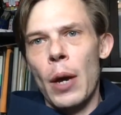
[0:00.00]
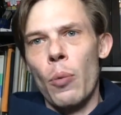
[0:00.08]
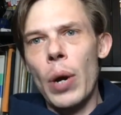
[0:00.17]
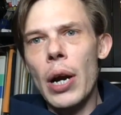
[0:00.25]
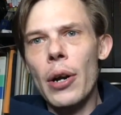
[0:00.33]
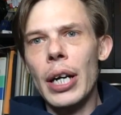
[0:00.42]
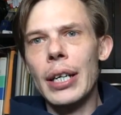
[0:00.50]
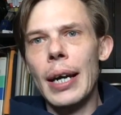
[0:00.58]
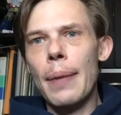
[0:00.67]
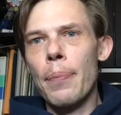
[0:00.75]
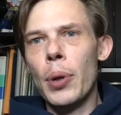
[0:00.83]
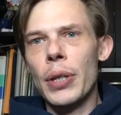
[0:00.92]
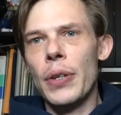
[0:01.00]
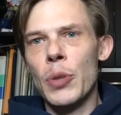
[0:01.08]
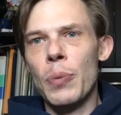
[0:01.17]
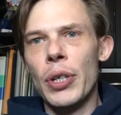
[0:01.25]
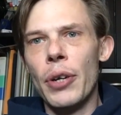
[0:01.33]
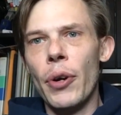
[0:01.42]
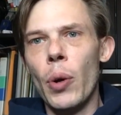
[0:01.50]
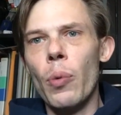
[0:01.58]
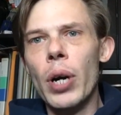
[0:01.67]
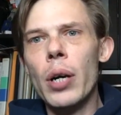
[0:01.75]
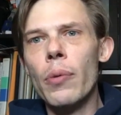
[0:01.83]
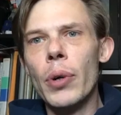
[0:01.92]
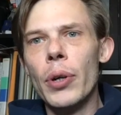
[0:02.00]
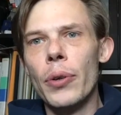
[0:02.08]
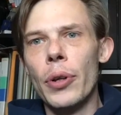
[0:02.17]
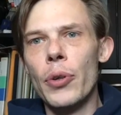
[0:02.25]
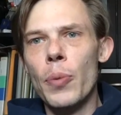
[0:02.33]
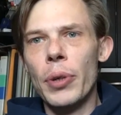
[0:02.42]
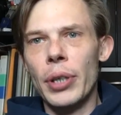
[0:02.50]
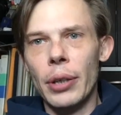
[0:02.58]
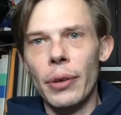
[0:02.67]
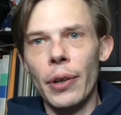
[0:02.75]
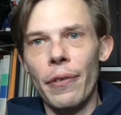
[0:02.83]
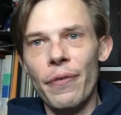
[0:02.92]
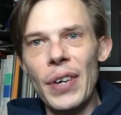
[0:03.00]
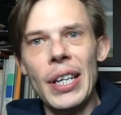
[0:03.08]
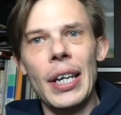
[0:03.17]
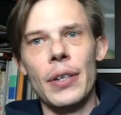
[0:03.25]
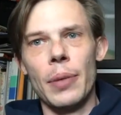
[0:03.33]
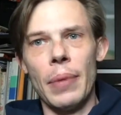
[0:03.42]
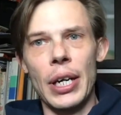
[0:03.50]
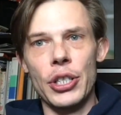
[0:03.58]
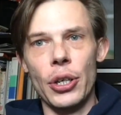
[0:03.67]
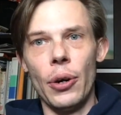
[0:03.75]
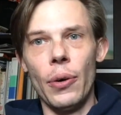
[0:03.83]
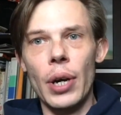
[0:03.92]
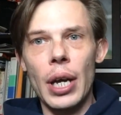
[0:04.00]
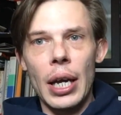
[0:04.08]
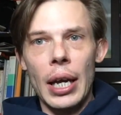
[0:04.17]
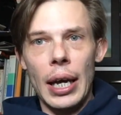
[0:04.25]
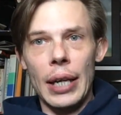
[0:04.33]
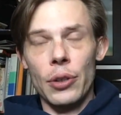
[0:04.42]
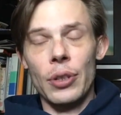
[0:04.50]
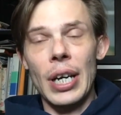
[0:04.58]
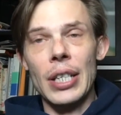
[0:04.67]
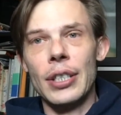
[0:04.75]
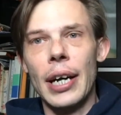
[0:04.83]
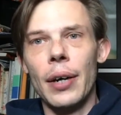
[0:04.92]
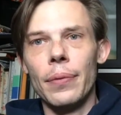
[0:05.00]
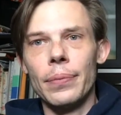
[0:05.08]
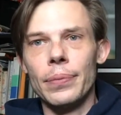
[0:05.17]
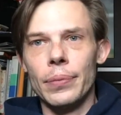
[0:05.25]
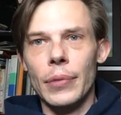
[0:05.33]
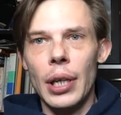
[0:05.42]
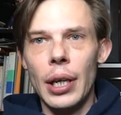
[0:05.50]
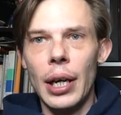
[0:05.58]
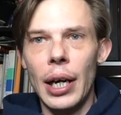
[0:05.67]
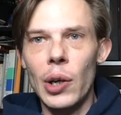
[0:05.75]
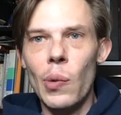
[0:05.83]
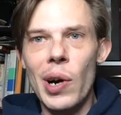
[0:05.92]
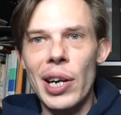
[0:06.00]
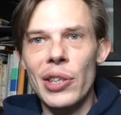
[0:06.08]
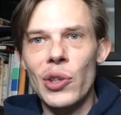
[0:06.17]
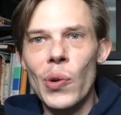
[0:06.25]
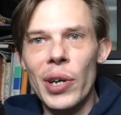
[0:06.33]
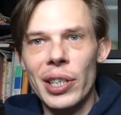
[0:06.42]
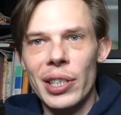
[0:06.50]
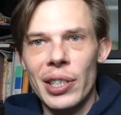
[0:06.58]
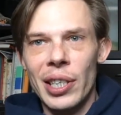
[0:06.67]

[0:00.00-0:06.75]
Where can I put this material? Where will the new material fit into my show to test out? I don't want to do it